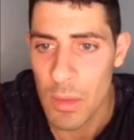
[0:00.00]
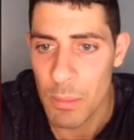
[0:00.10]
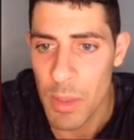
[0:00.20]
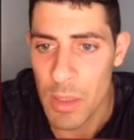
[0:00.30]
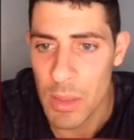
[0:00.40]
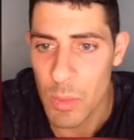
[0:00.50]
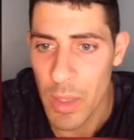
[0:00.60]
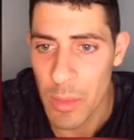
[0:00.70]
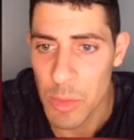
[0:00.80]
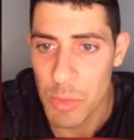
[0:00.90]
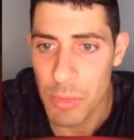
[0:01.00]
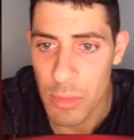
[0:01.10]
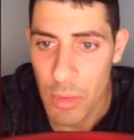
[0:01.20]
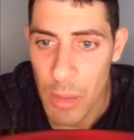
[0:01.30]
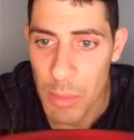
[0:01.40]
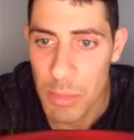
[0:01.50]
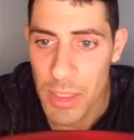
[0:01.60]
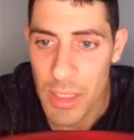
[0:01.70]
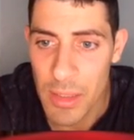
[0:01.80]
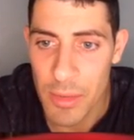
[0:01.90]
But what I was
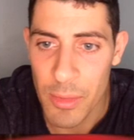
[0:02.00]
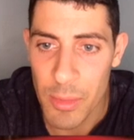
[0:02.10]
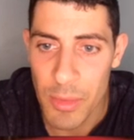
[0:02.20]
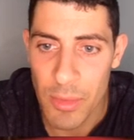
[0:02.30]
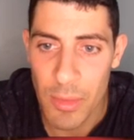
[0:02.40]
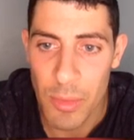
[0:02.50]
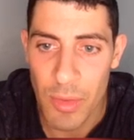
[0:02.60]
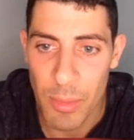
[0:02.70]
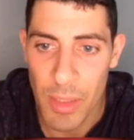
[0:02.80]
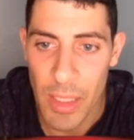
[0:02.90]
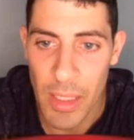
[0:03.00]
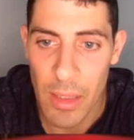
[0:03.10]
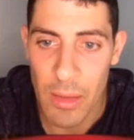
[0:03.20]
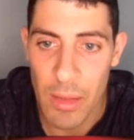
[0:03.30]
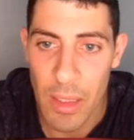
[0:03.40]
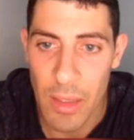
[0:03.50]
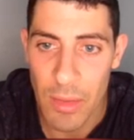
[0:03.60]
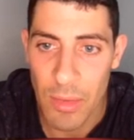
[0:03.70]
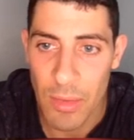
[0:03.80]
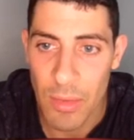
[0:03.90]
probably going to do is do something like
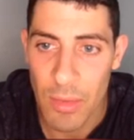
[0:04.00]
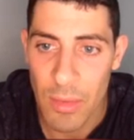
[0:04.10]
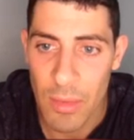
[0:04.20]
this.